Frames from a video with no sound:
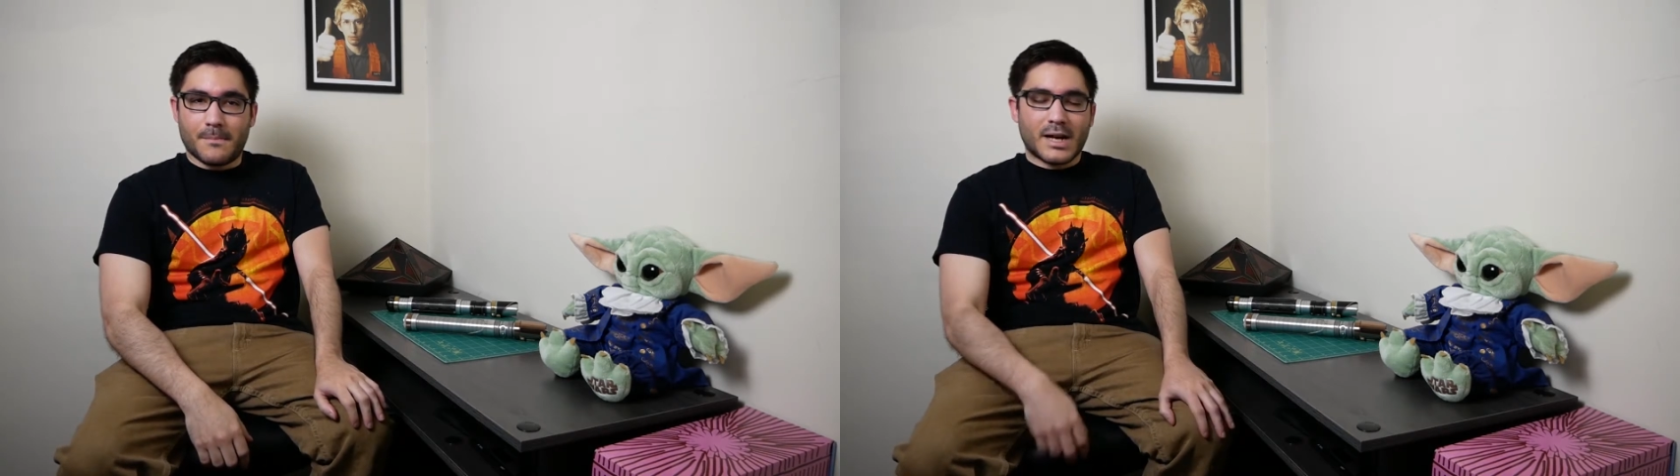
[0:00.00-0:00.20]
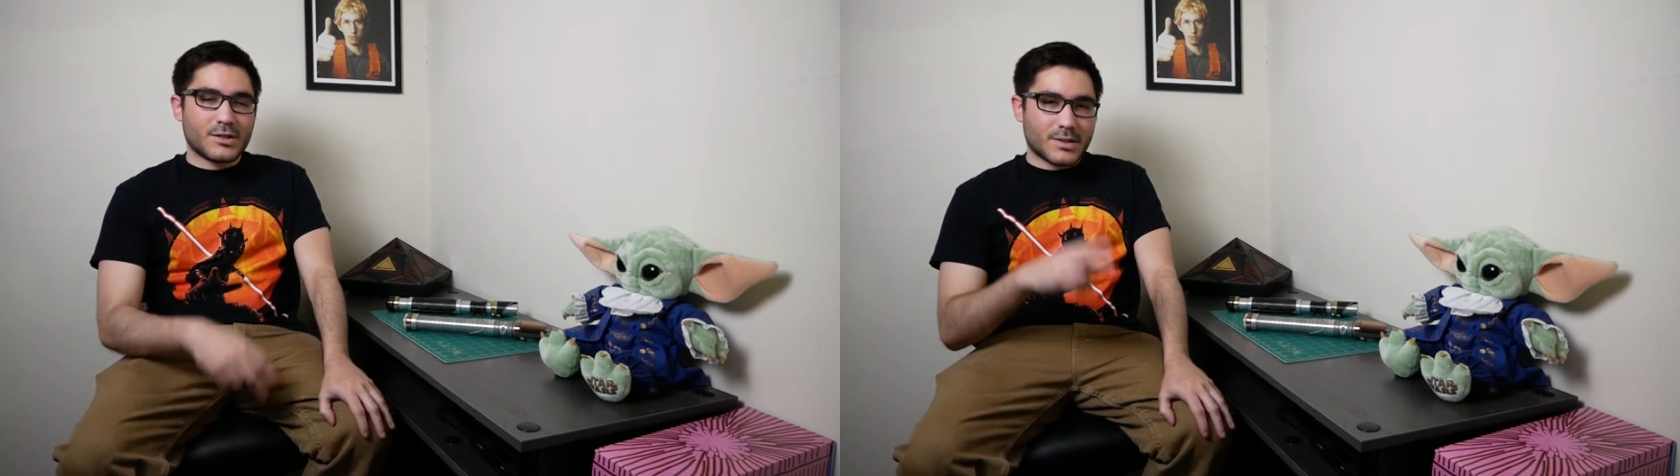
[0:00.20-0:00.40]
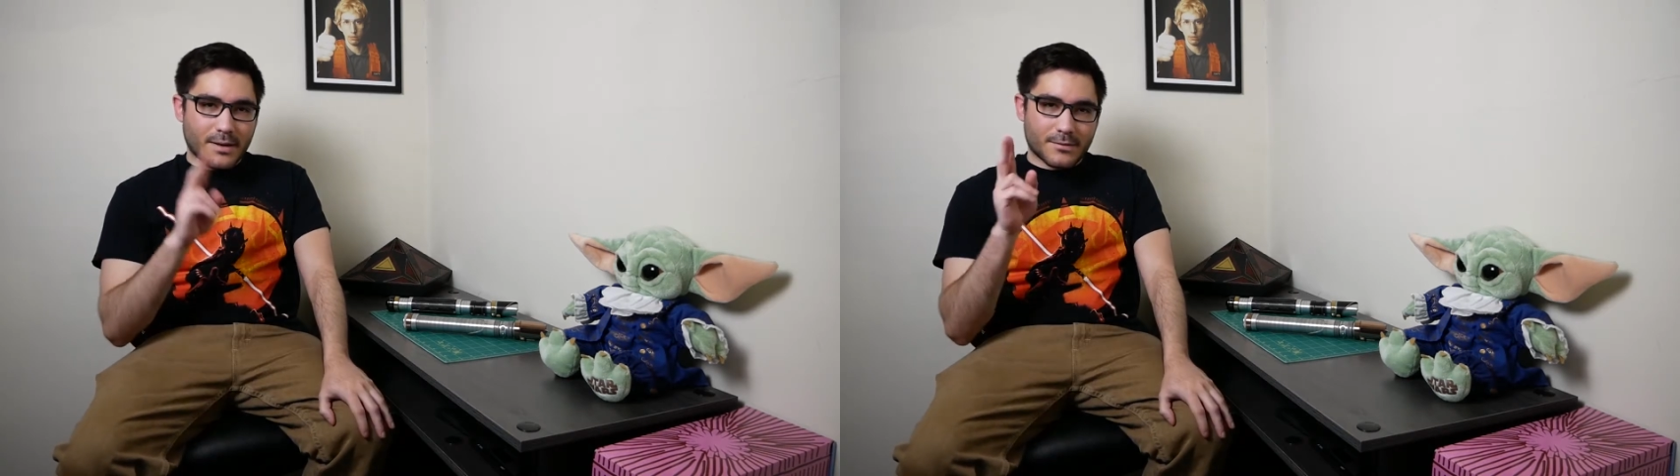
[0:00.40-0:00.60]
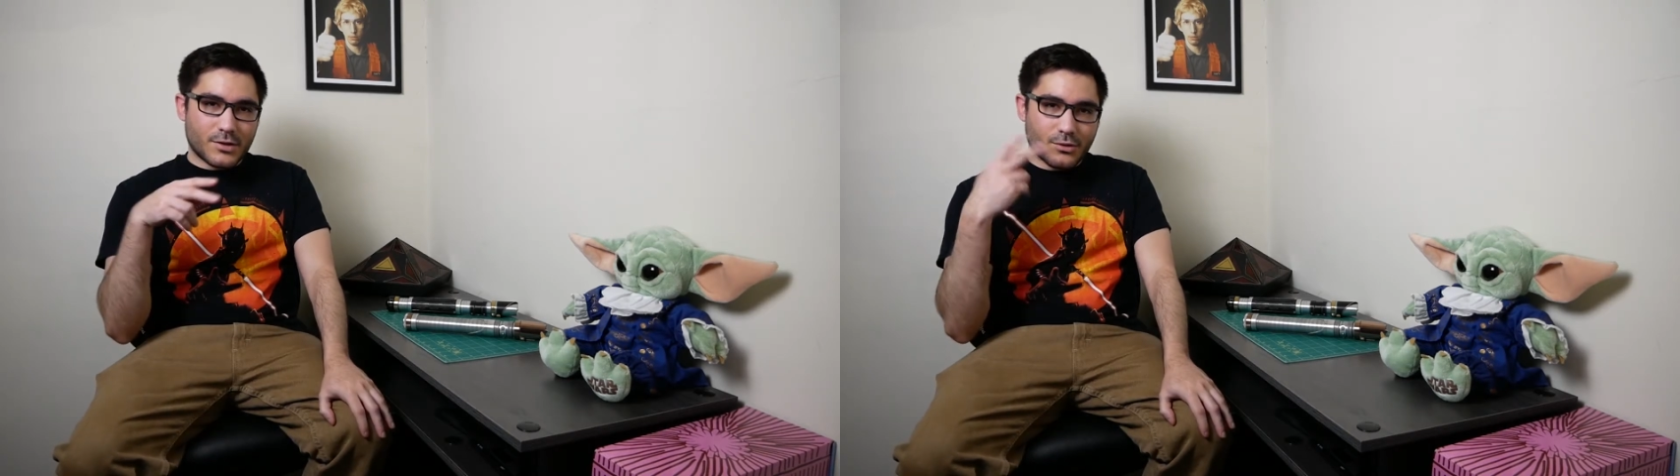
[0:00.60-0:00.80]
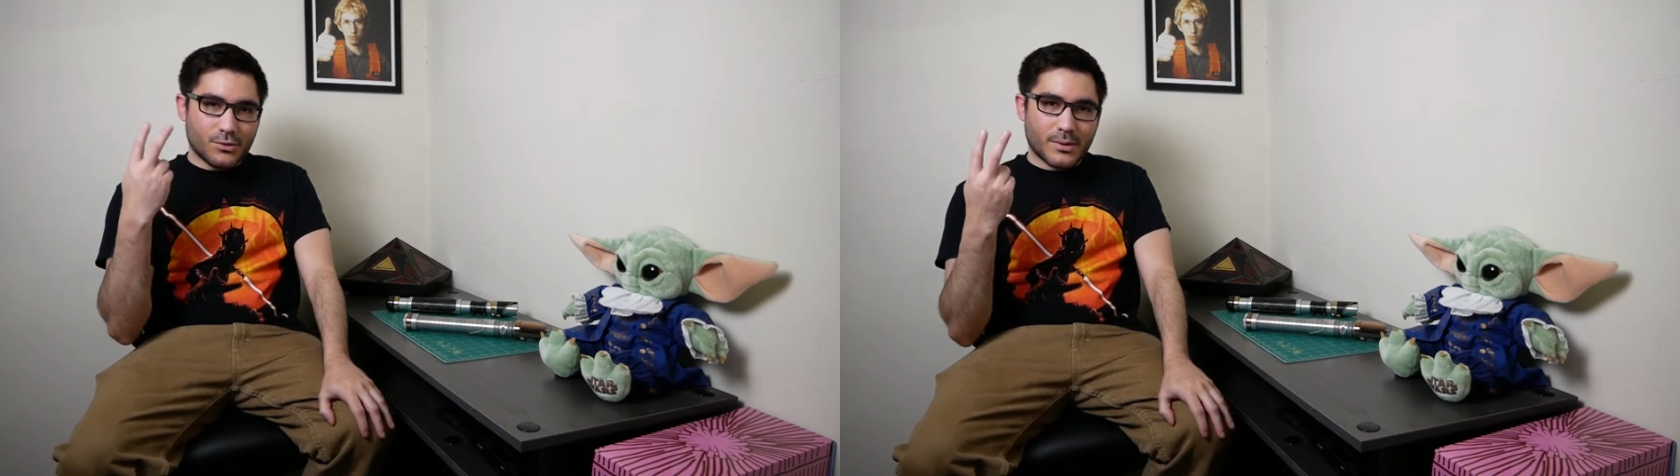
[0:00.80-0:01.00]
I just have
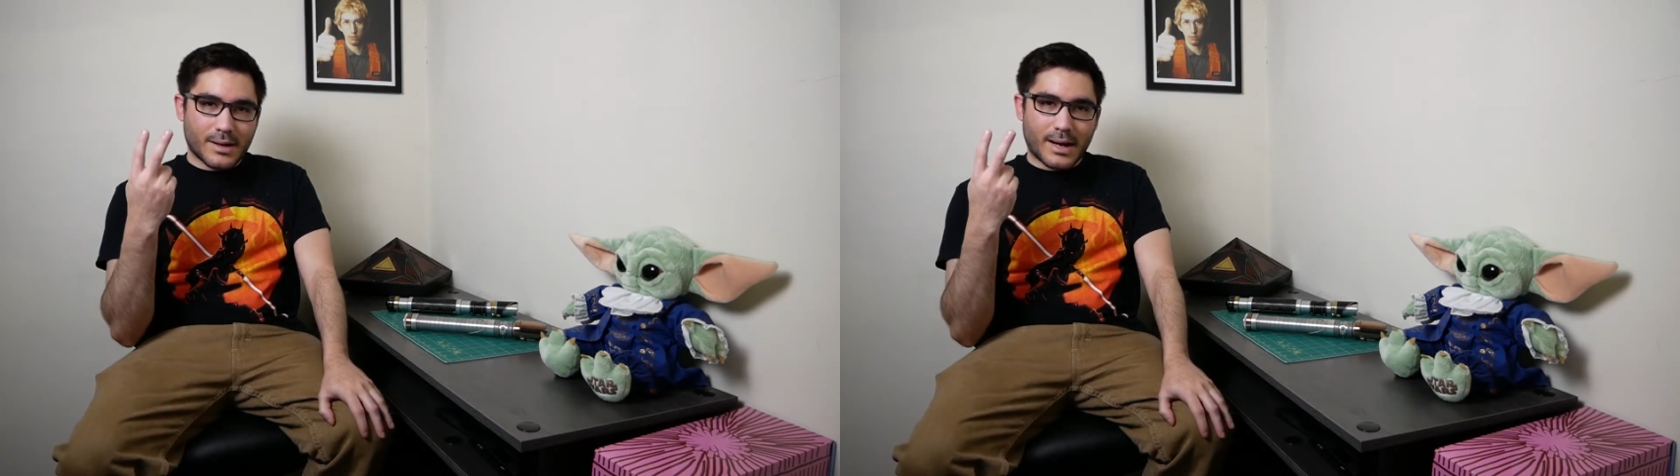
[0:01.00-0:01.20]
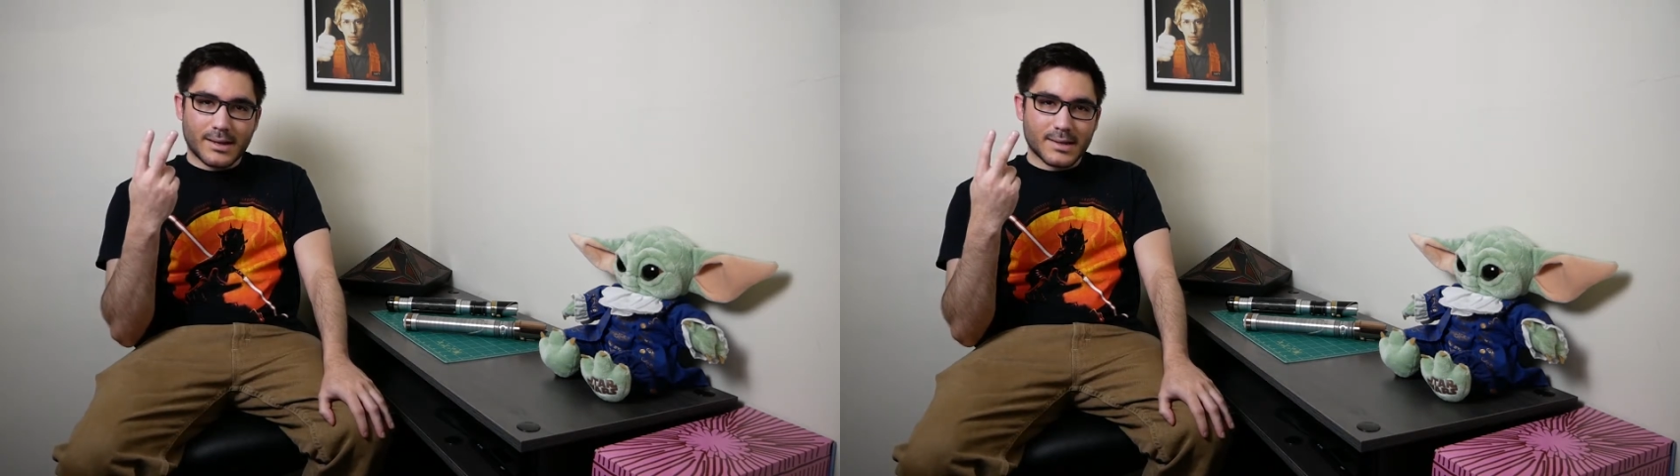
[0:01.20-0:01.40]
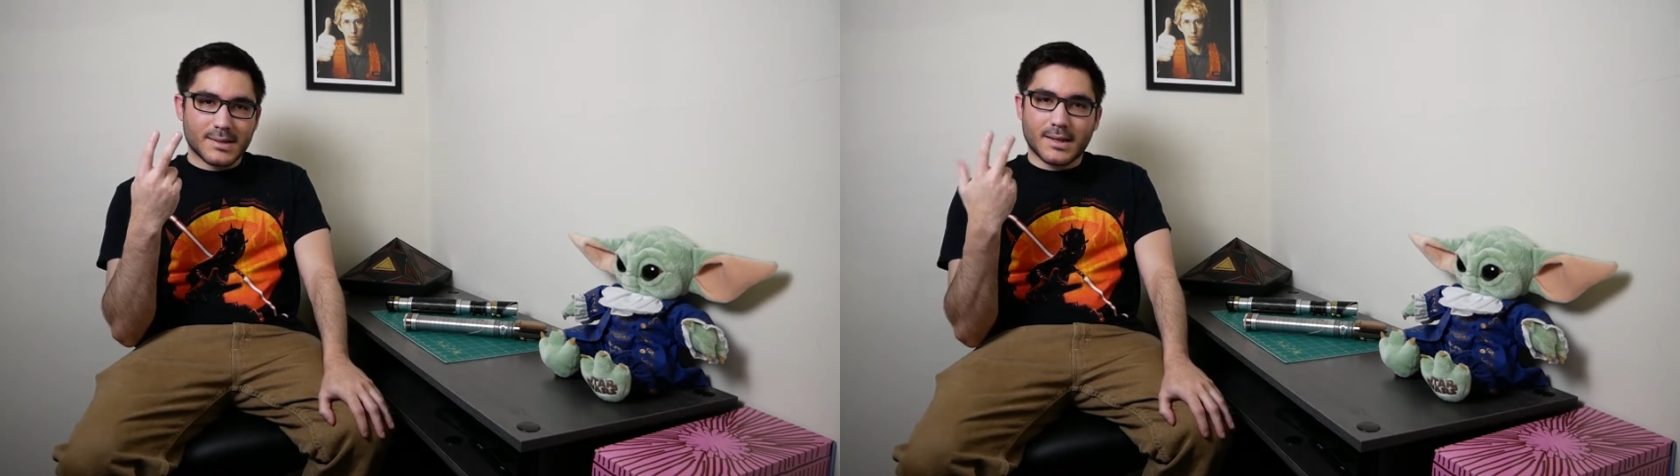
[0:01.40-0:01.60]
two highlights